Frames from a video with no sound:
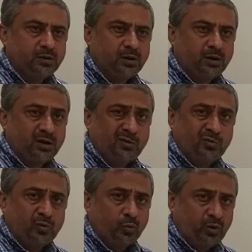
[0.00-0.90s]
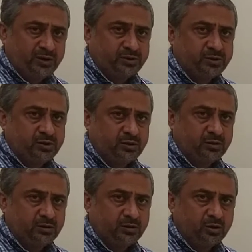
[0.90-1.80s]
around which
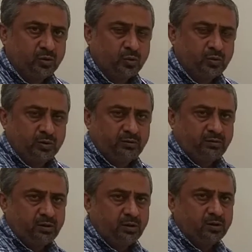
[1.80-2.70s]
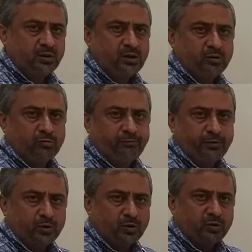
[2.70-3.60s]
the whole theory of
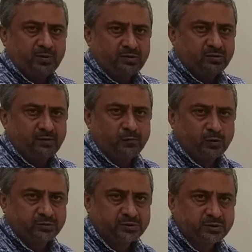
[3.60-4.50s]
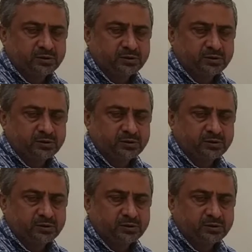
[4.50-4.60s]
economics revolves.